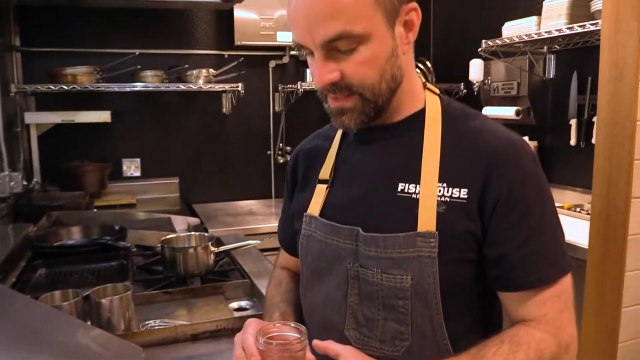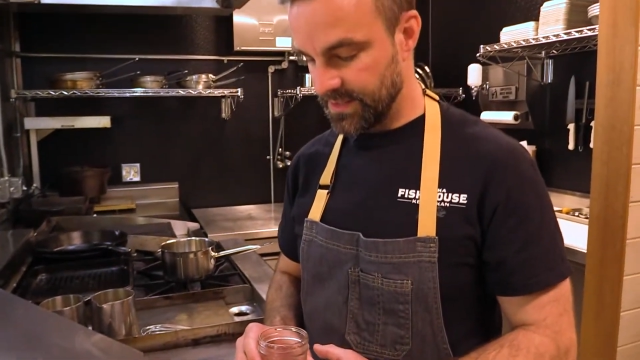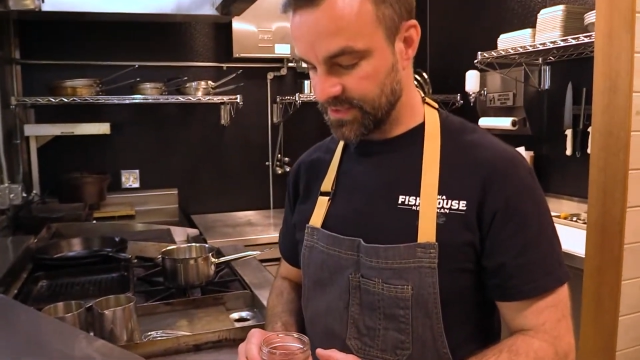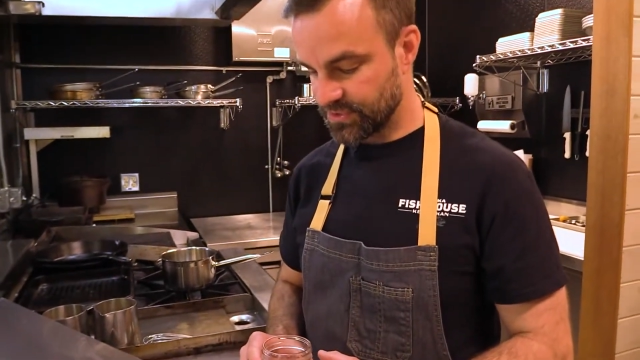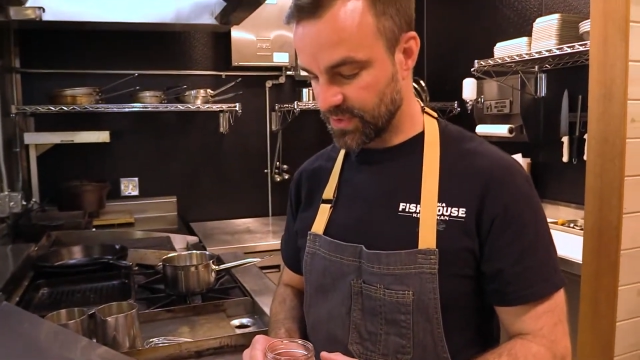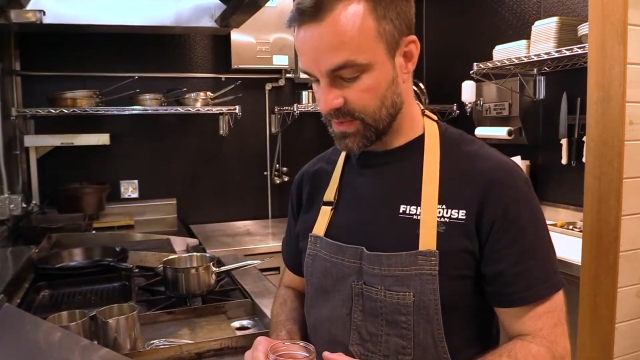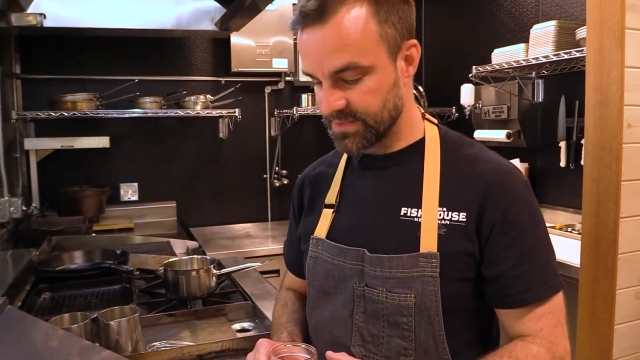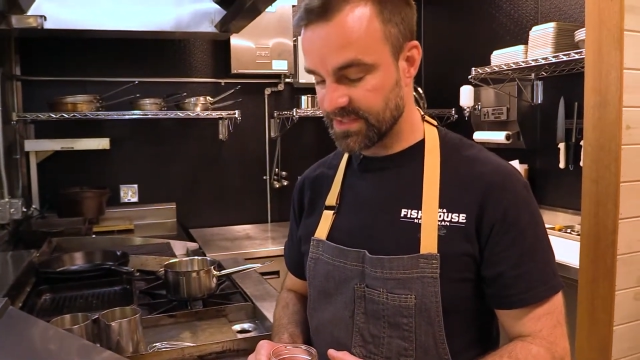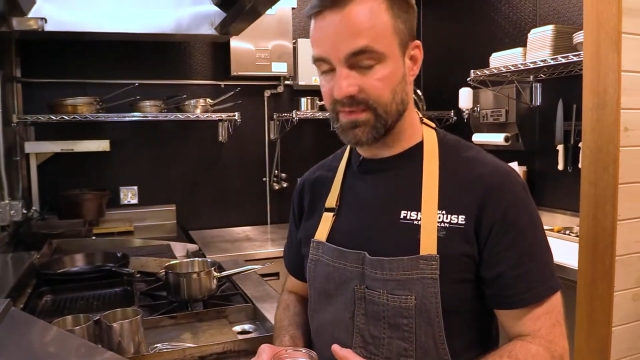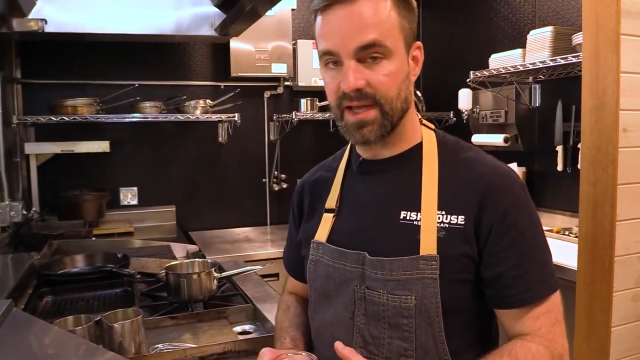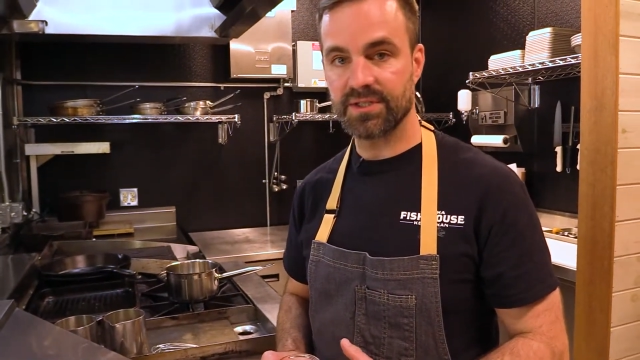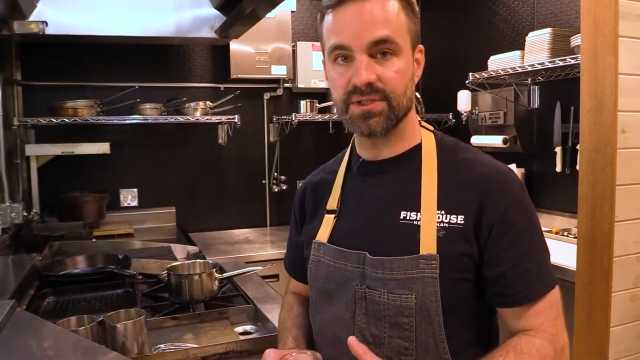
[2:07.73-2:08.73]
These shrubs
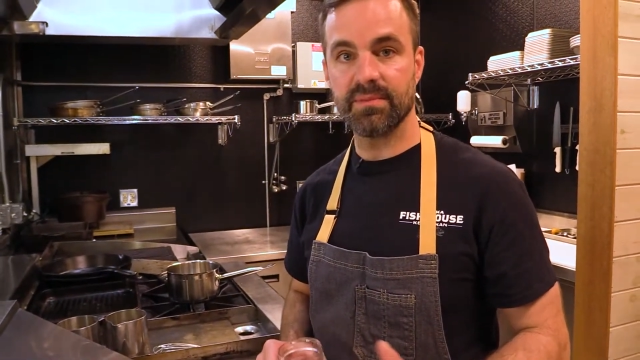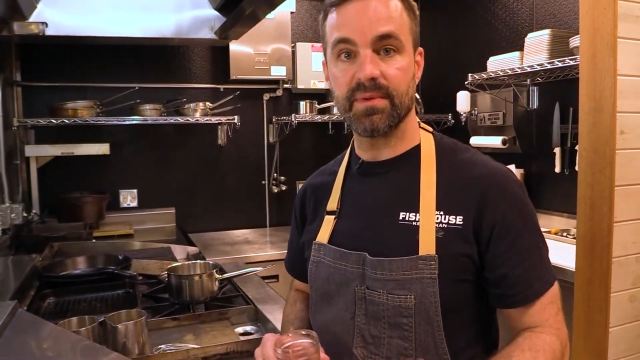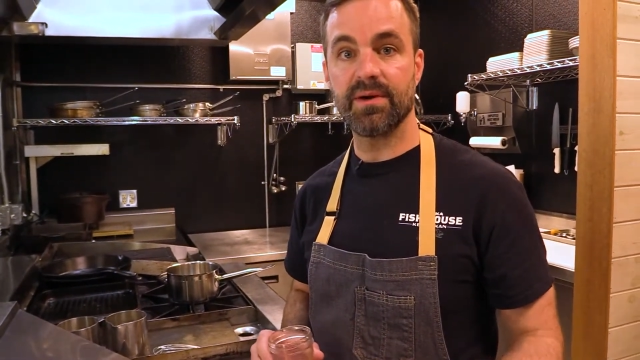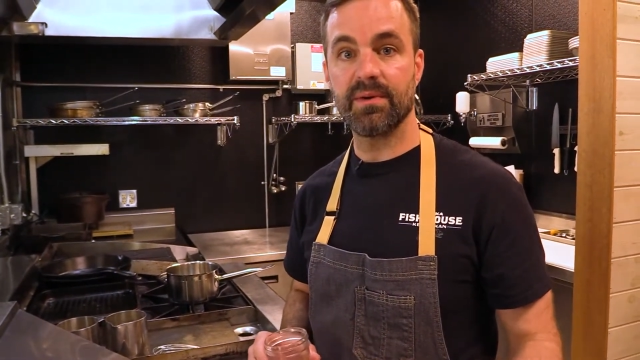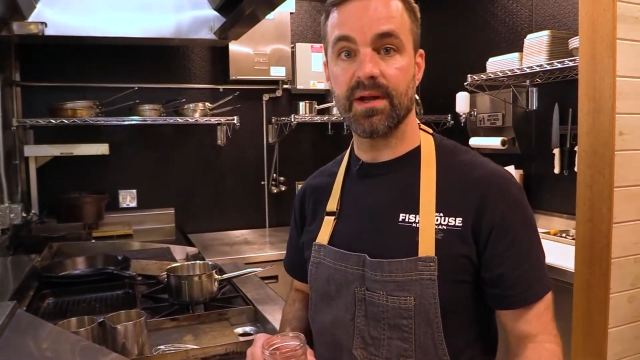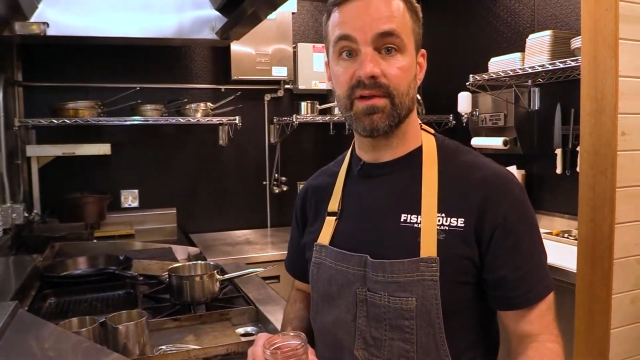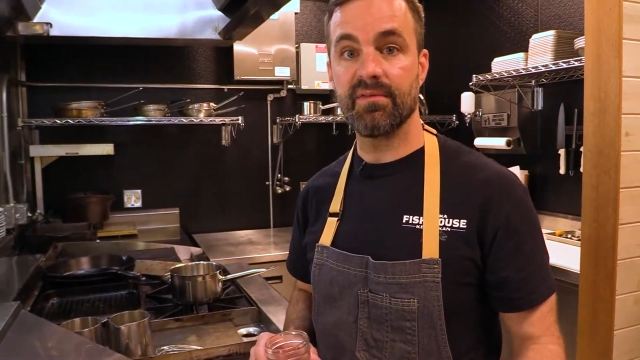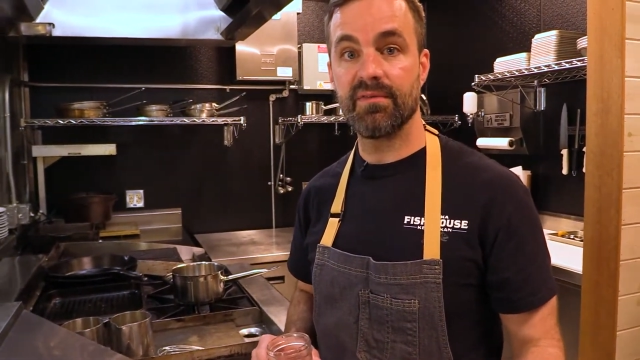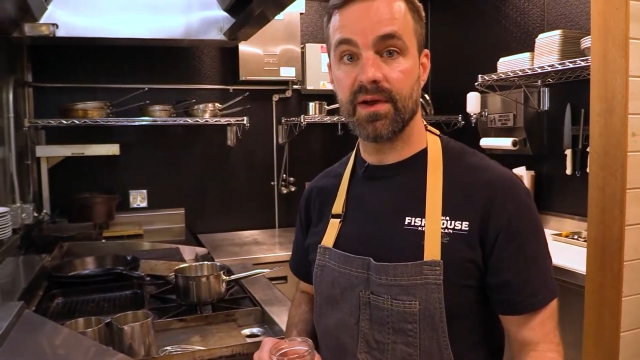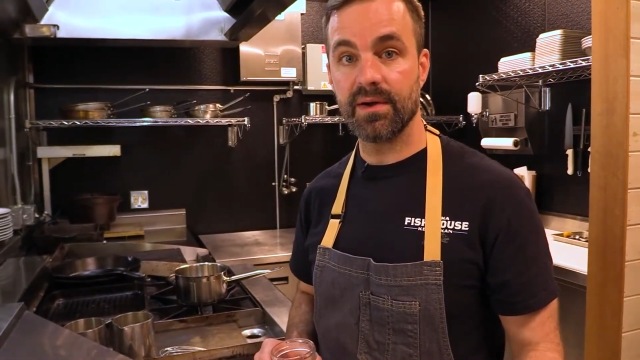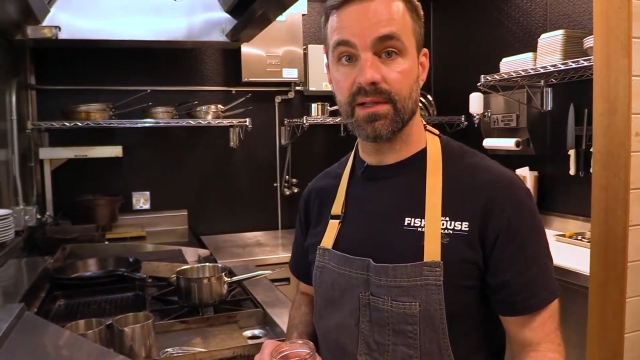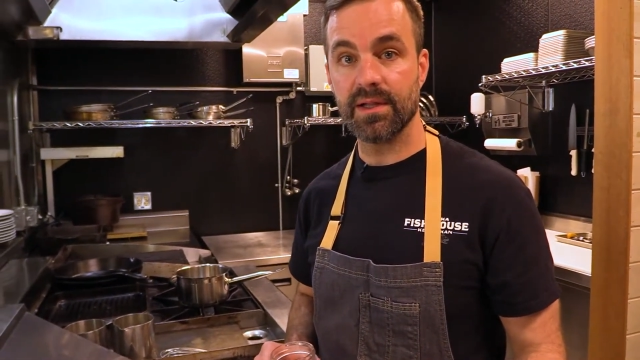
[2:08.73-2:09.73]
have actually been around a
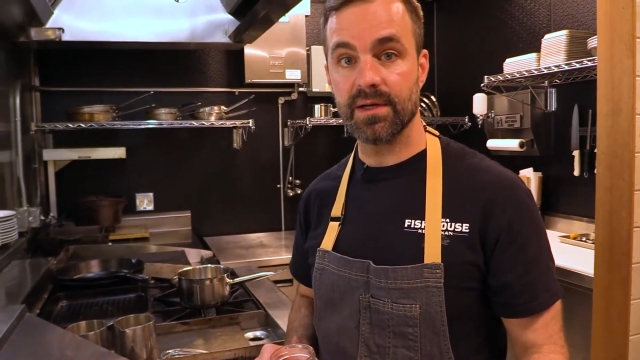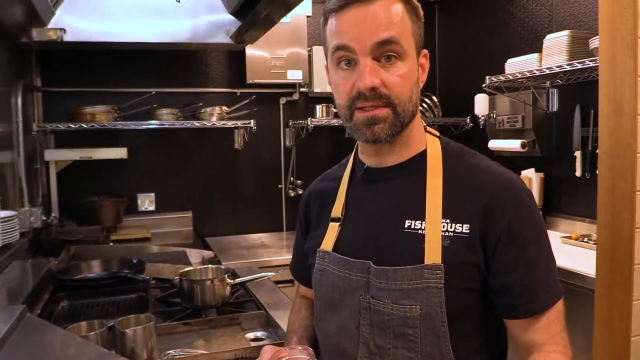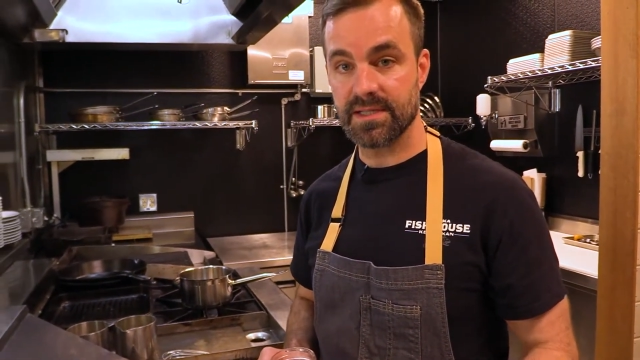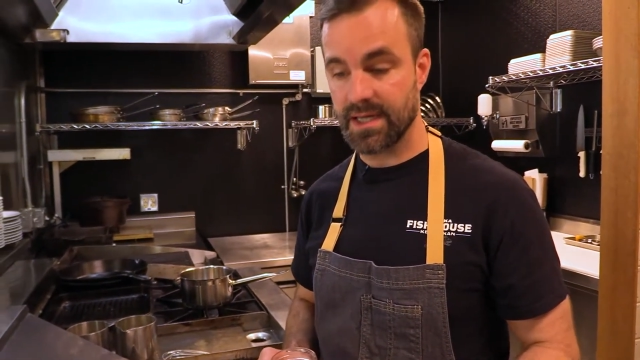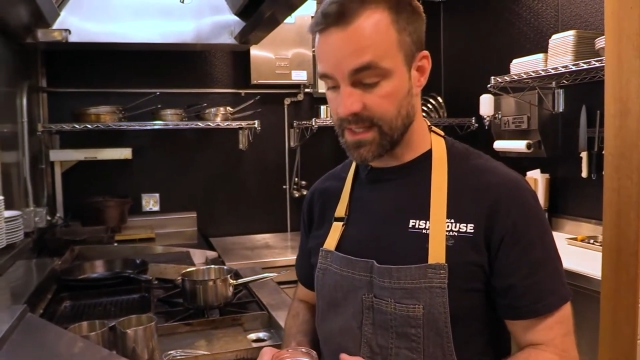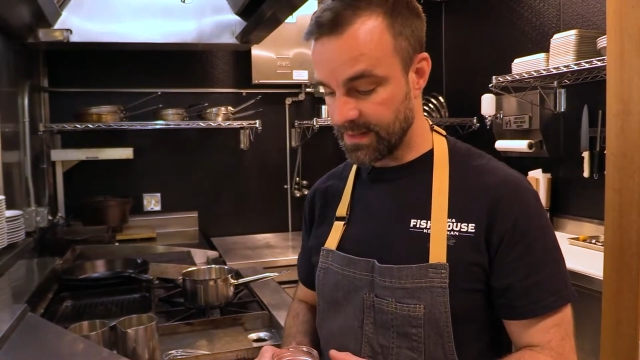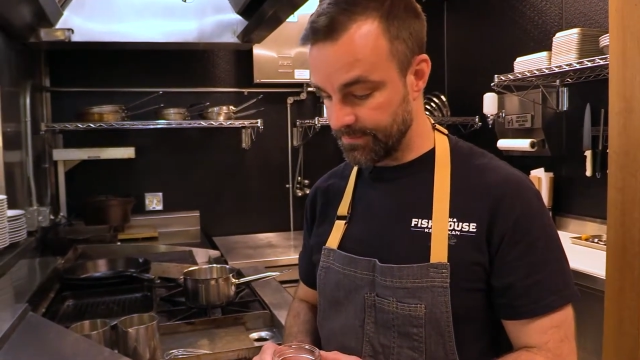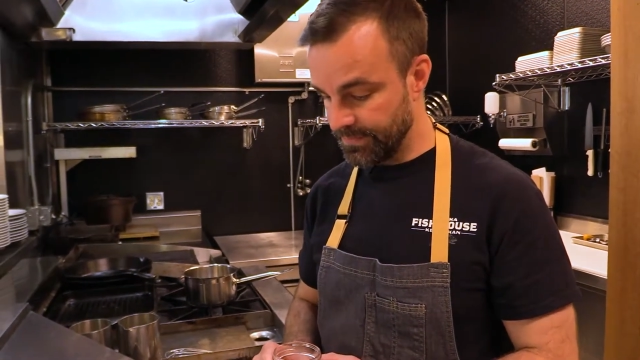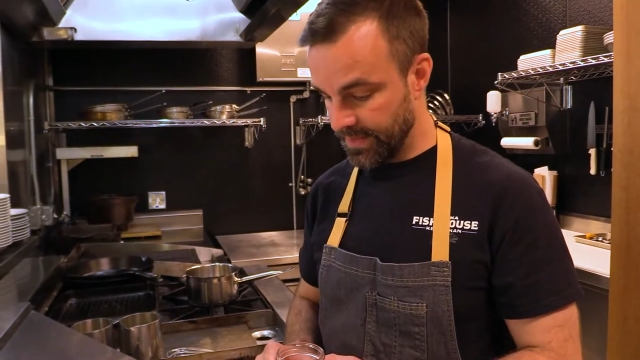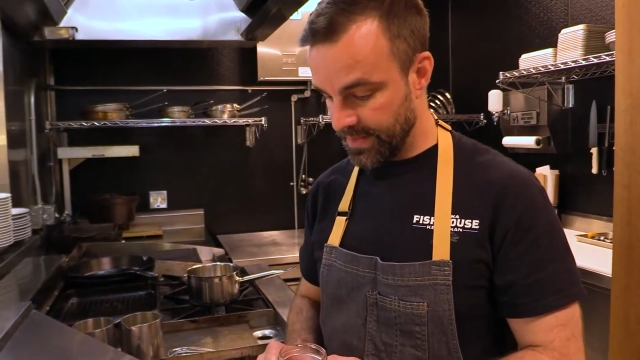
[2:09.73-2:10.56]
very long time,